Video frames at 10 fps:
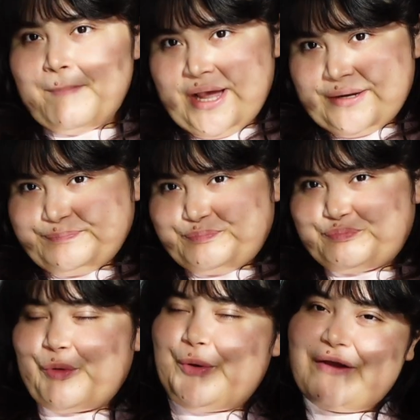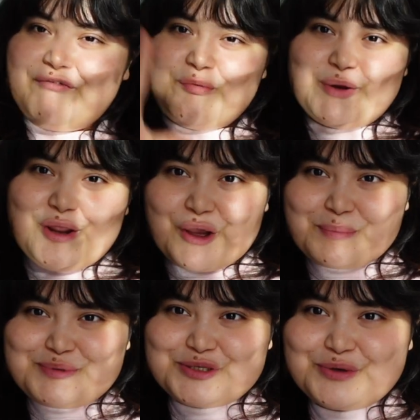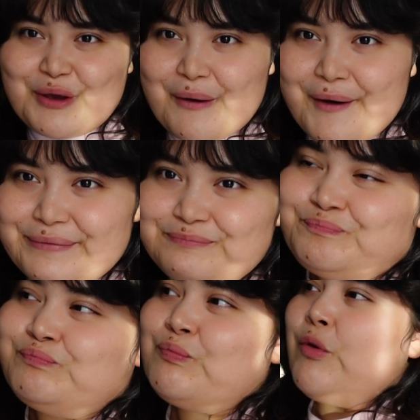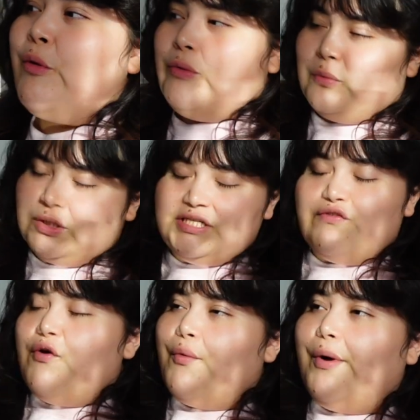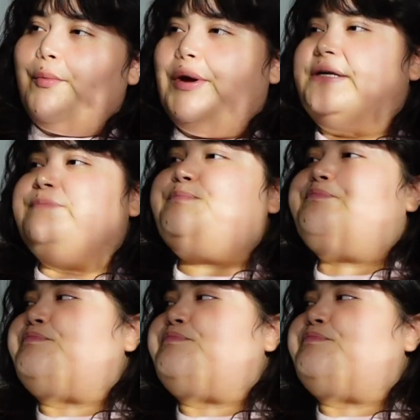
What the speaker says: But what have you been up to, y'all? What's the 411?